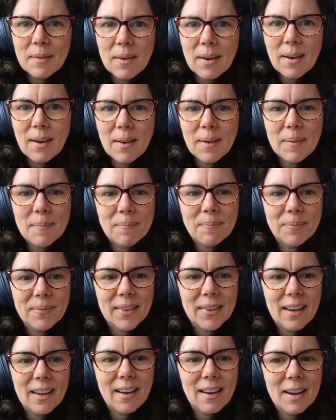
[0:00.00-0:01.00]
Um,
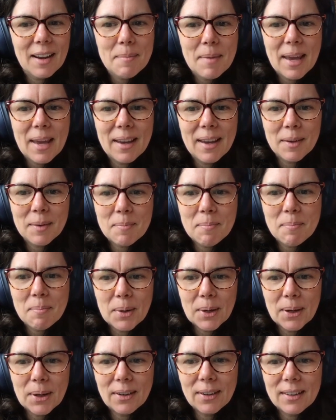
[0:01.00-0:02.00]
I'm Anne
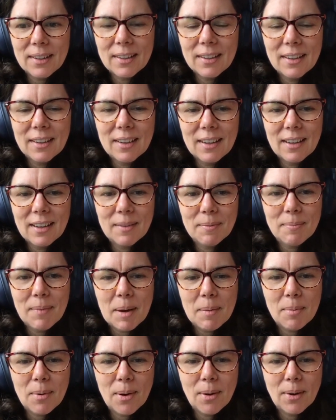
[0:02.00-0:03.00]
Burke.
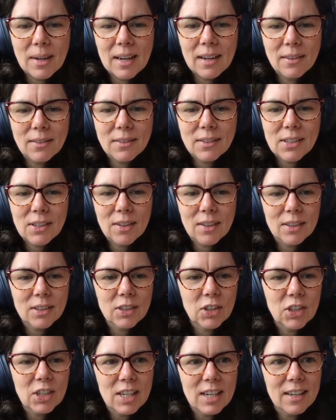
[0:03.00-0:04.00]
My pronouns are
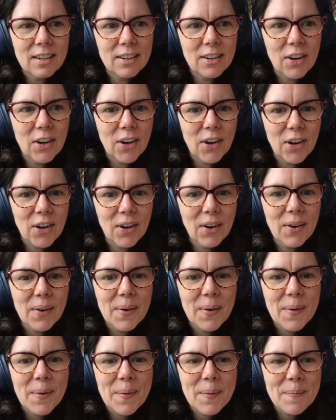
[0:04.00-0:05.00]
she and her.
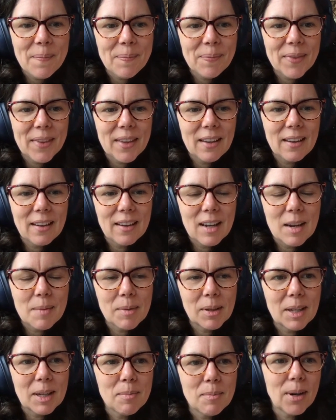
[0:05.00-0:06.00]
I'm
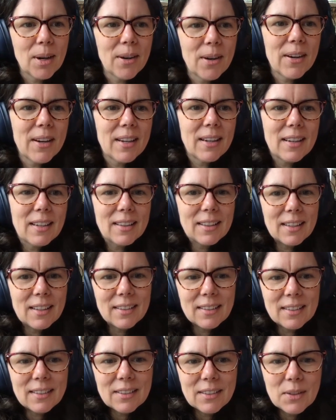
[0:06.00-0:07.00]
a librarian at
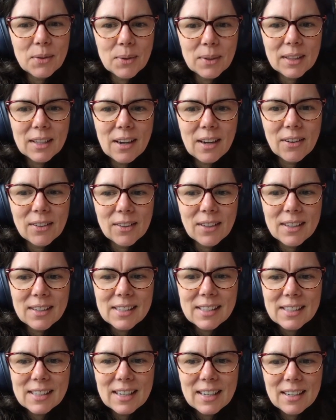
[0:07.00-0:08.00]
the North Carolina
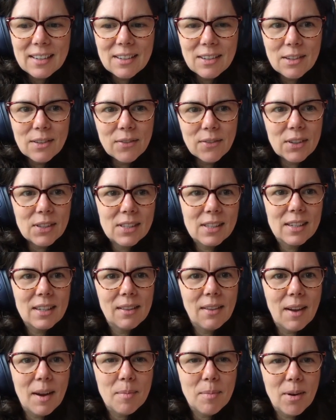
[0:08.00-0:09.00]
State University
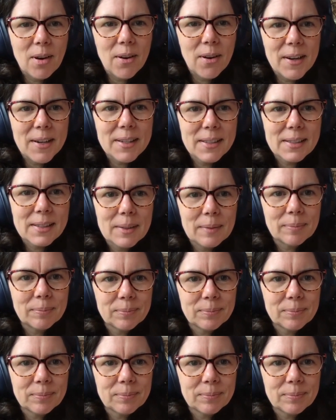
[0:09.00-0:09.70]
Libraries